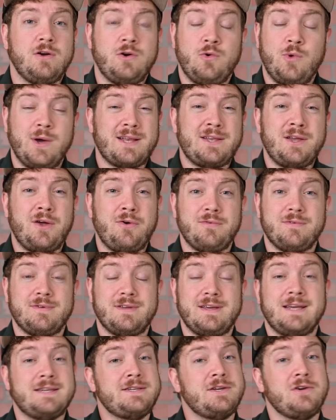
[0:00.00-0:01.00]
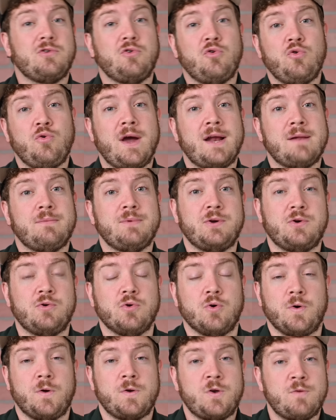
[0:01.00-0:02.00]
Quick Note is incredibly
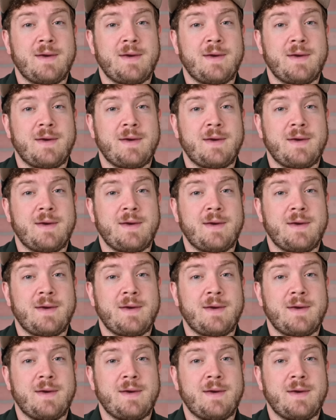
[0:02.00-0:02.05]
cool.